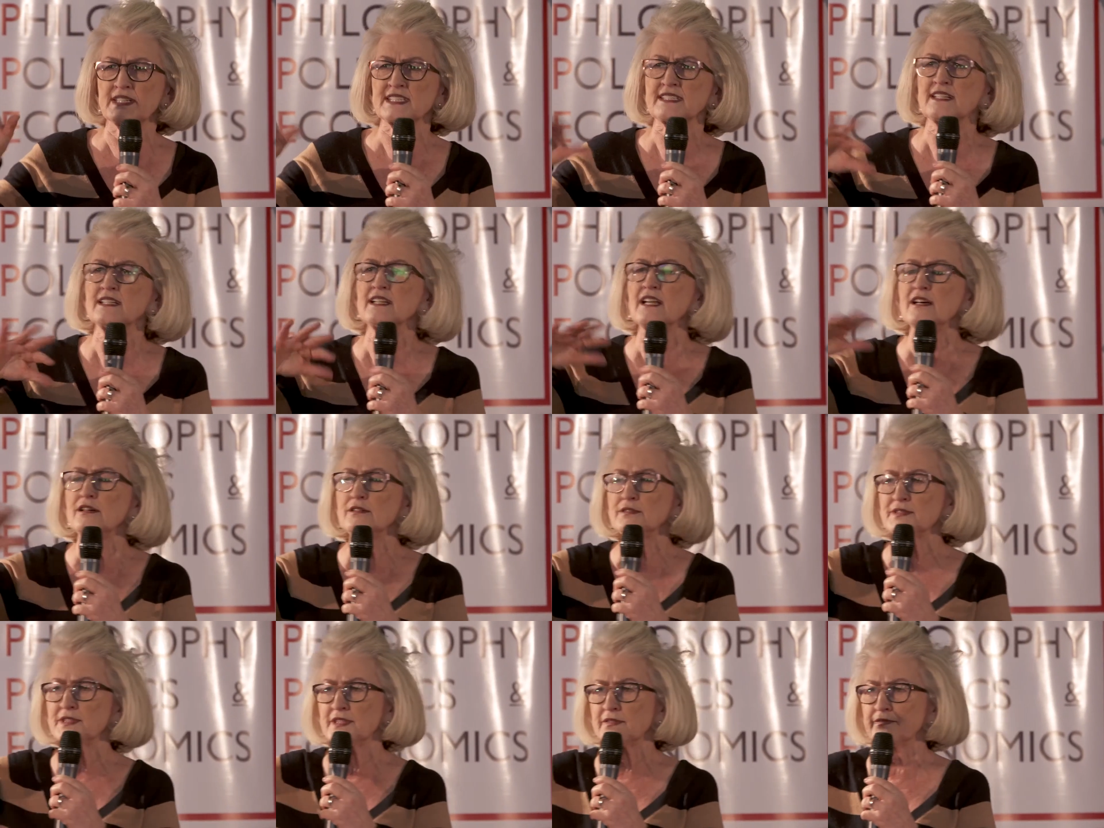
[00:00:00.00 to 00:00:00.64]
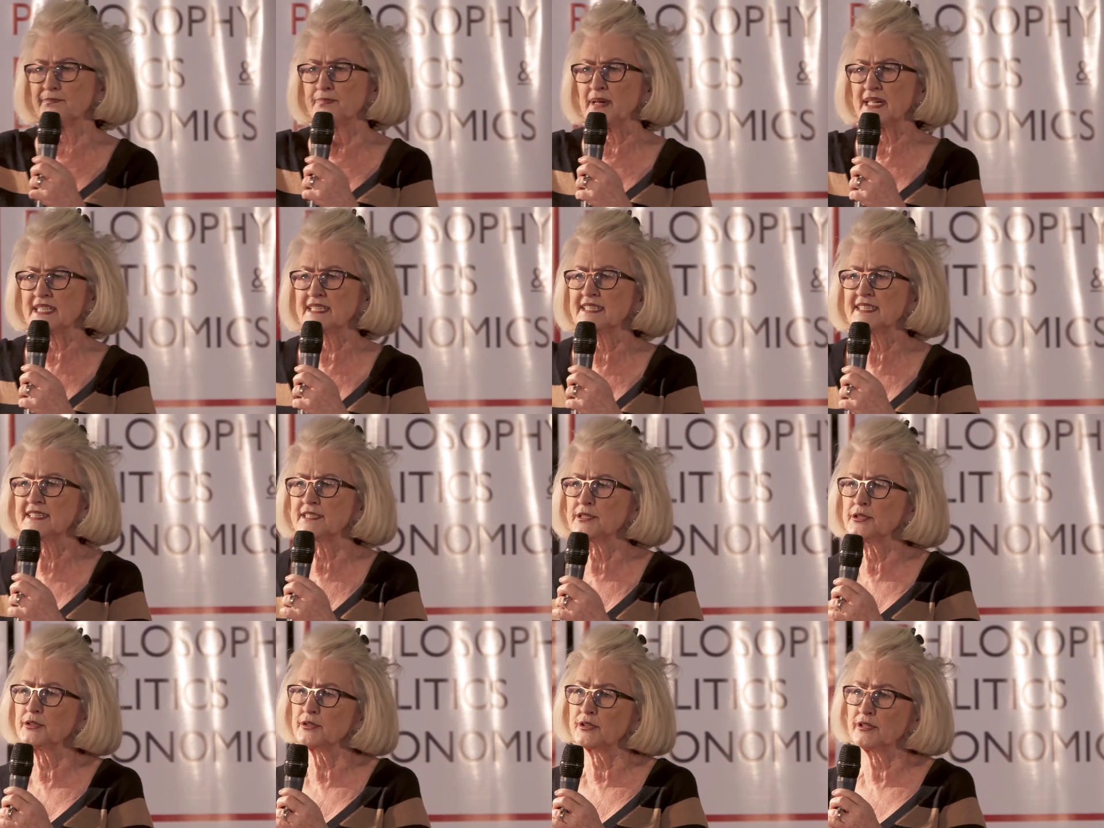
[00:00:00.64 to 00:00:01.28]
There's loads of bets
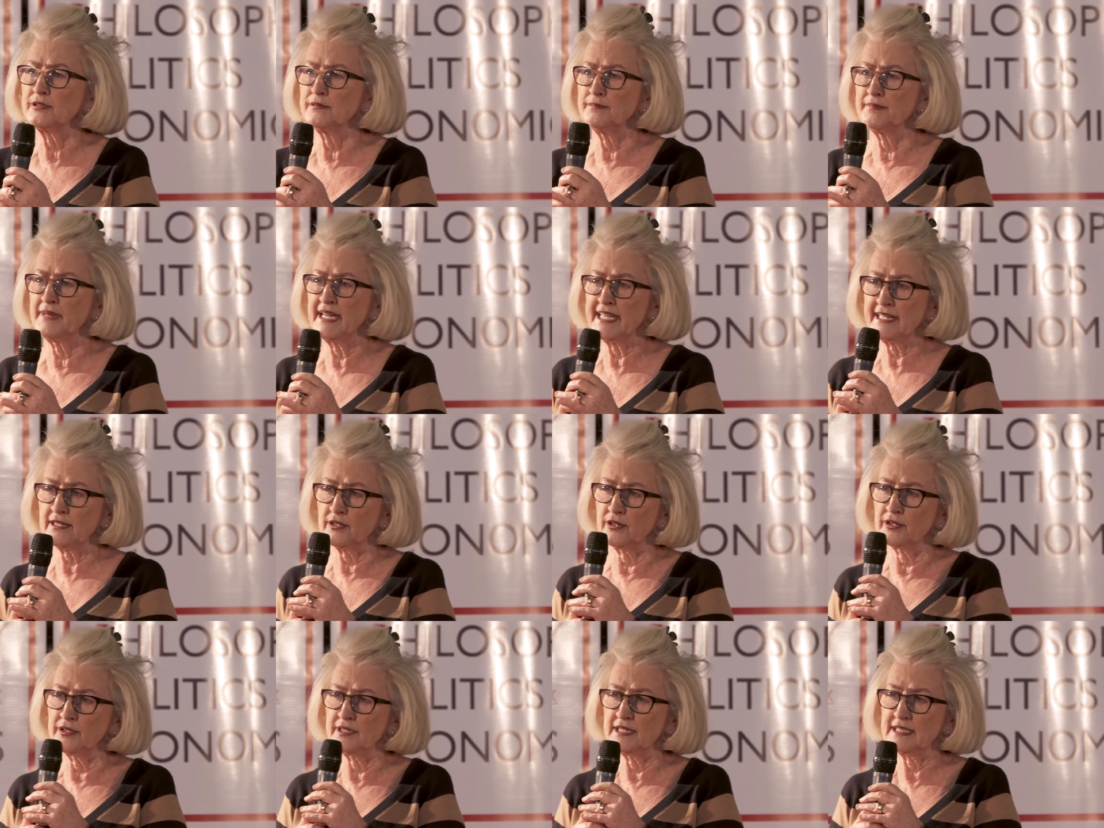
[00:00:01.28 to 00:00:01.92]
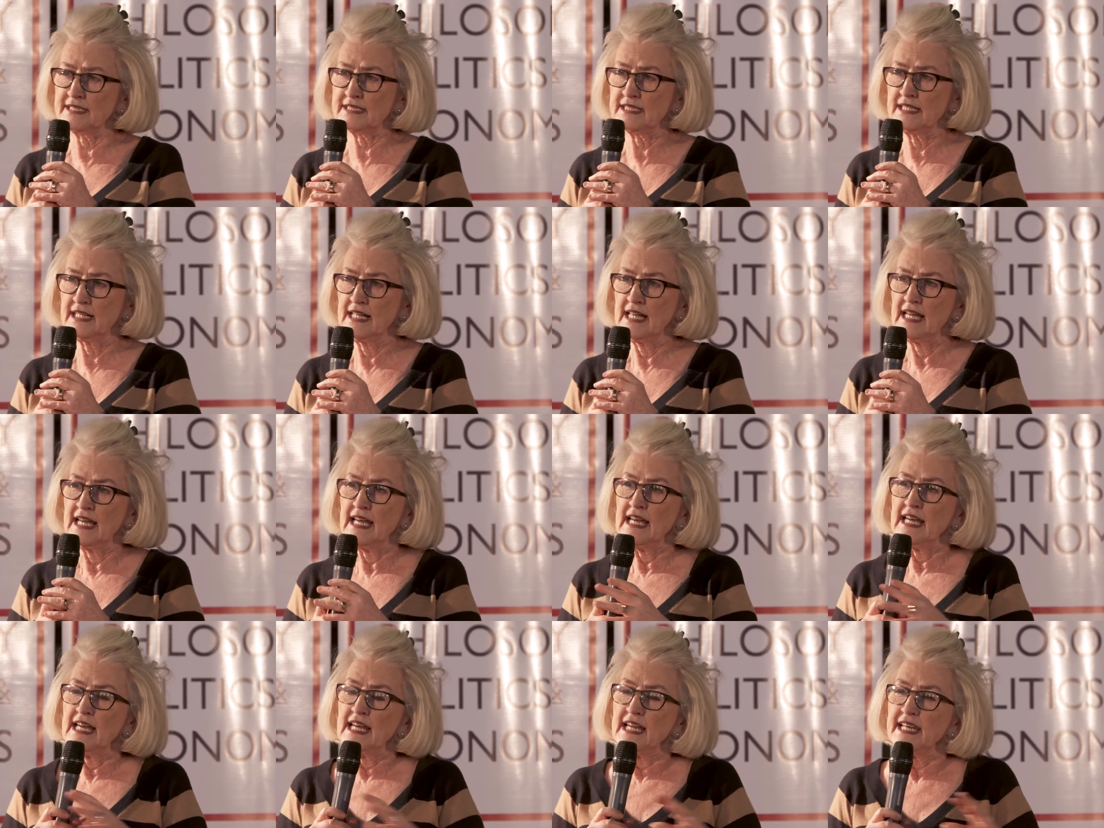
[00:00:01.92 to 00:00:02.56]
that you can make on it.
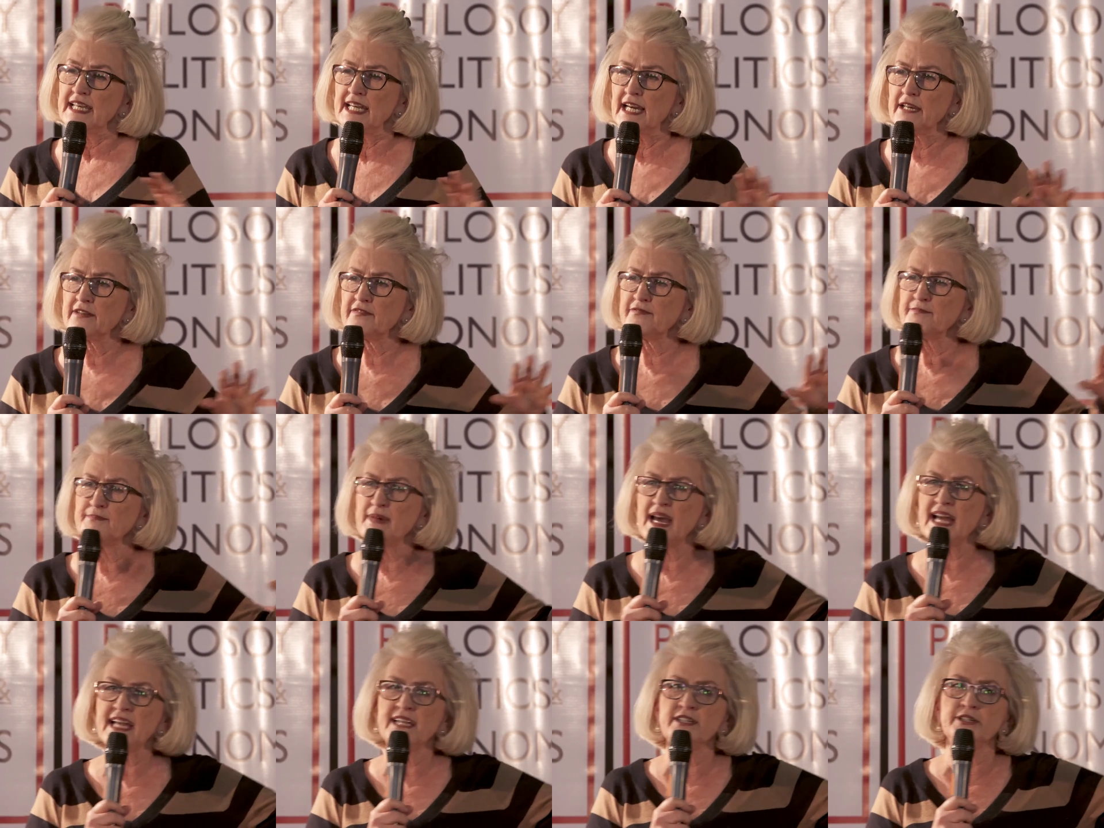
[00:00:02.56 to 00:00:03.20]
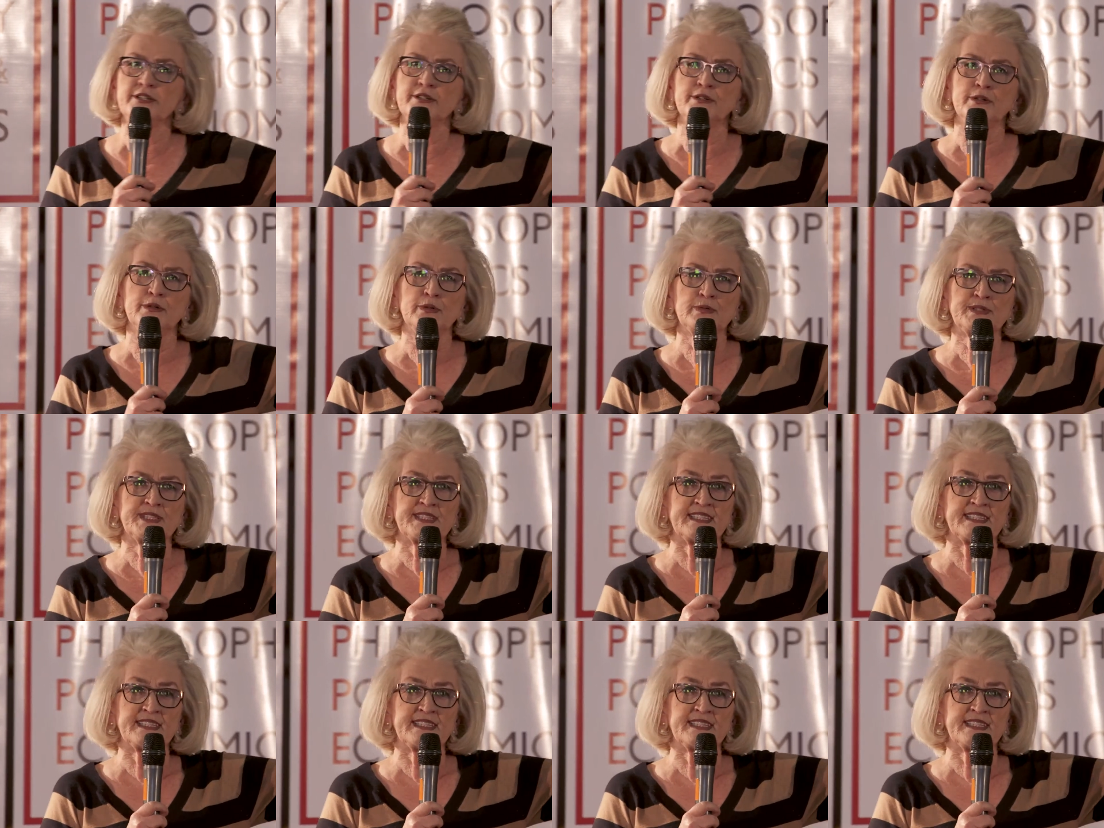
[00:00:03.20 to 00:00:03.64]
Now, if Man U